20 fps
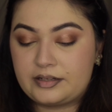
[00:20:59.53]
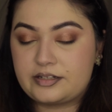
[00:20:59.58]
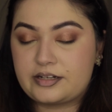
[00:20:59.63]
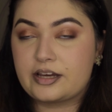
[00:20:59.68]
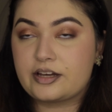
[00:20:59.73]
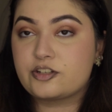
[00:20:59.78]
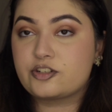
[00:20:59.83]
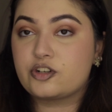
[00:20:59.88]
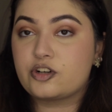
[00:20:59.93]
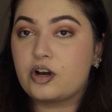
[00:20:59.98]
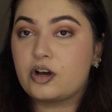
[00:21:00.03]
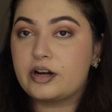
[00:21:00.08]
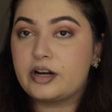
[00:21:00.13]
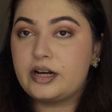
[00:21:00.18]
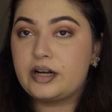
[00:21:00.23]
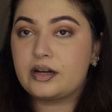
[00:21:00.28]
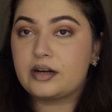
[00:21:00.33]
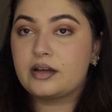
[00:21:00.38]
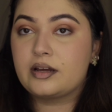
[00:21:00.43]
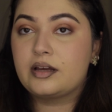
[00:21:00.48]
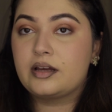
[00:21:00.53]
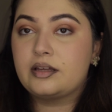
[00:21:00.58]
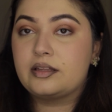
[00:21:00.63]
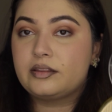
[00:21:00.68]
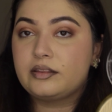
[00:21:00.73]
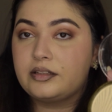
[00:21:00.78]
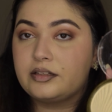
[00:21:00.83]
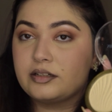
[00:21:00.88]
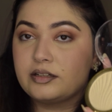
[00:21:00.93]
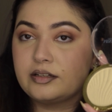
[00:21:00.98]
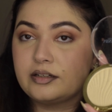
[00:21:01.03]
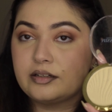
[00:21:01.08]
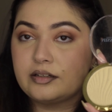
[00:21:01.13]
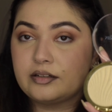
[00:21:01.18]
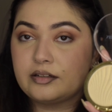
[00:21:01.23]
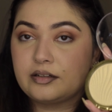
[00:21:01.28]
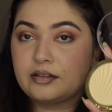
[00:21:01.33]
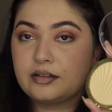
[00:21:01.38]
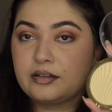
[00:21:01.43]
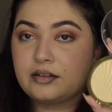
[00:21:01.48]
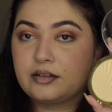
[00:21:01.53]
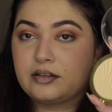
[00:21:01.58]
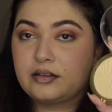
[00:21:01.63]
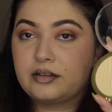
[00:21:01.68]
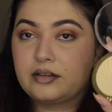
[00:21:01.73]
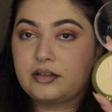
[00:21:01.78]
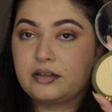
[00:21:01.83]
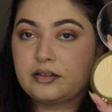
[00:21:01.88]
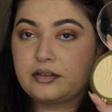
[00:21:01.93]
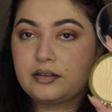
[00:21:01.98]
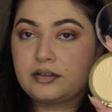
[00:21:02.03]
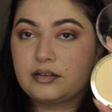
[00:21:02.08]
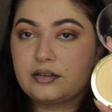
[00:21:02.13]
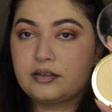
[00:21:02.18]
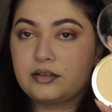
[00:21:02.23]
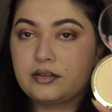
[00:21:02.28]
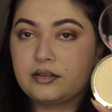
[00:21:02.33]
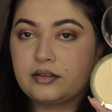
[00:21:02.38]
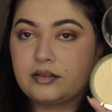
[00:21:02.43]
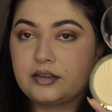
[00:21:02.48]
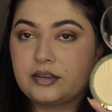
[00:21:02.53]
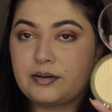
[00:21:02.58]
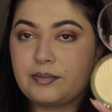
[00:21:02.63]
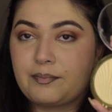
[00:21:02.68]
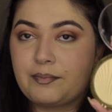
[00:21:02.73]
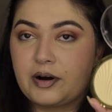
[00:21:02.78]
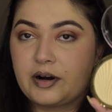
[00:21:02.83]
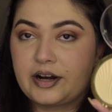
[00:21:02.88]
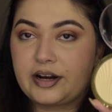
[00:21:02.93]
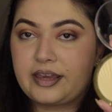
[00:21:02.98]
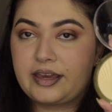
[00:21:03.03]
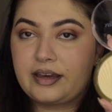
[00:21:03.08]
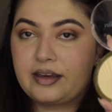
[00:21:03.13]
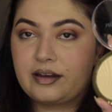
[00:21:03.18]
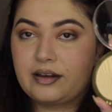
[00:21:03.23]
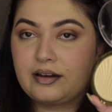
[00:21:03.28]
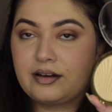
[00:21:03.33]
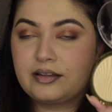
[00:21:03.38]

texture on it, the marking,